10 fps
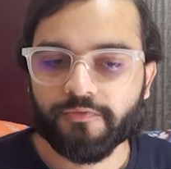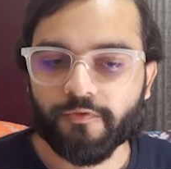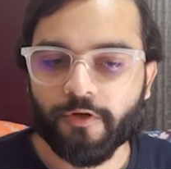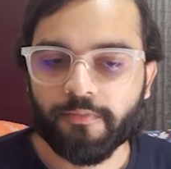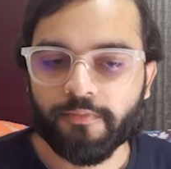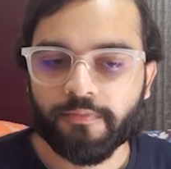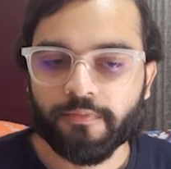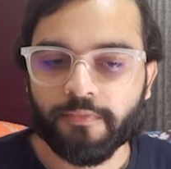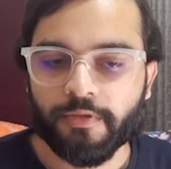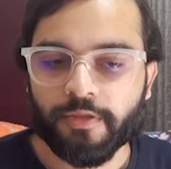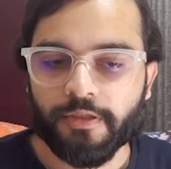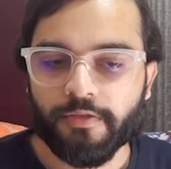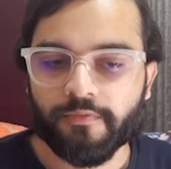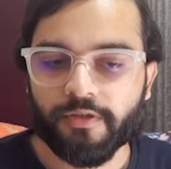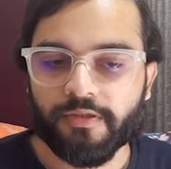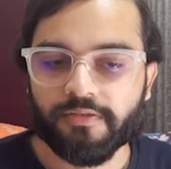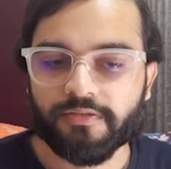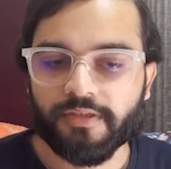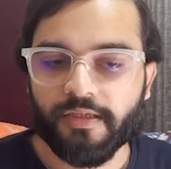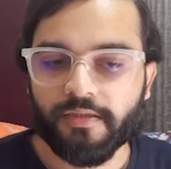form even is
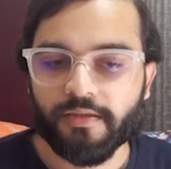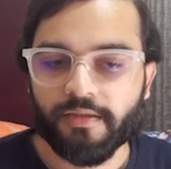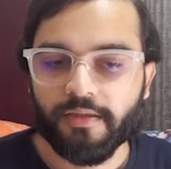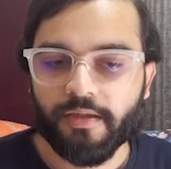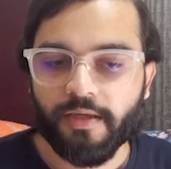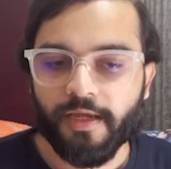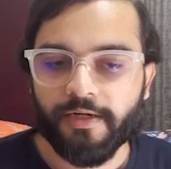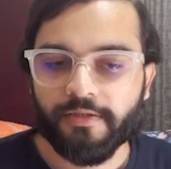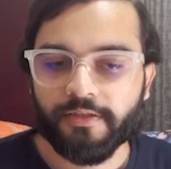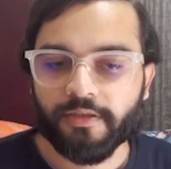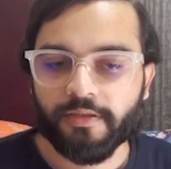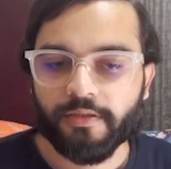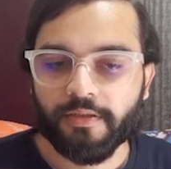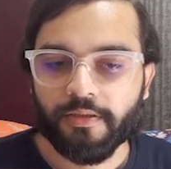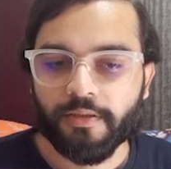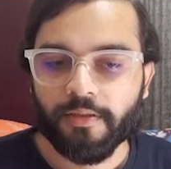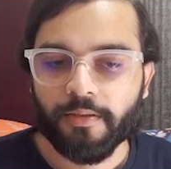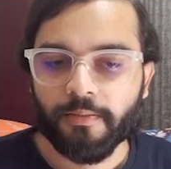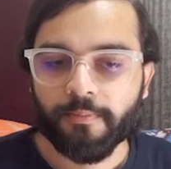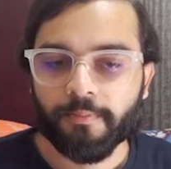there and here
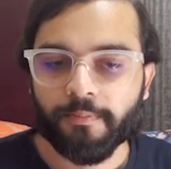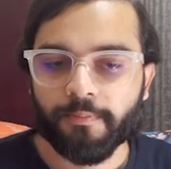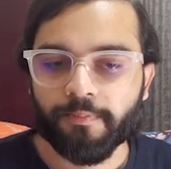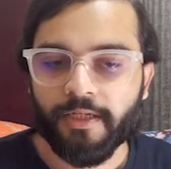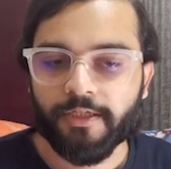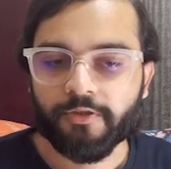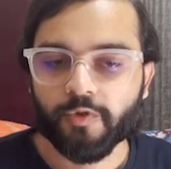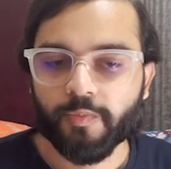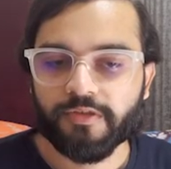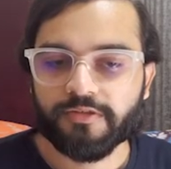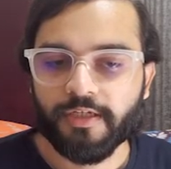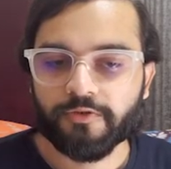palindrome is there.